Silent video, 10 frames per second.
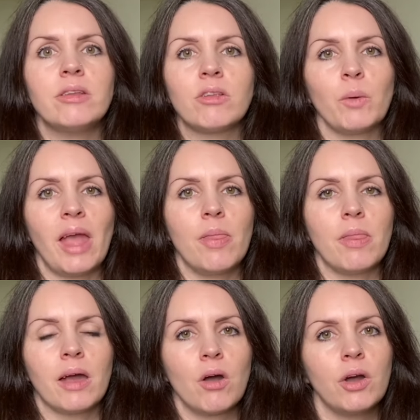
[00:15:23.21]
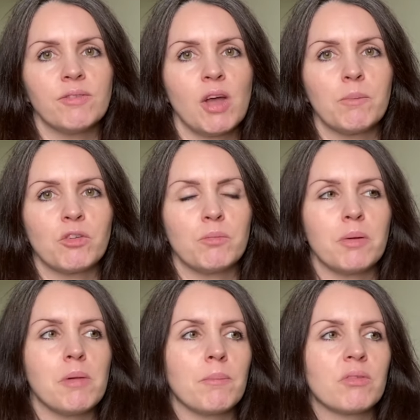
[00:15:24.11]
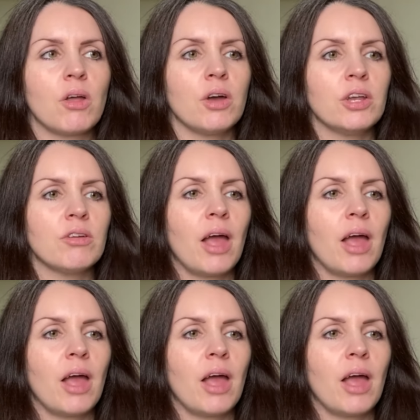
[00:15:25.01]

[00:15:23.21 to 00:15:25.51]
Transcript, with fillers: So again, that kind of comes from my mum's side.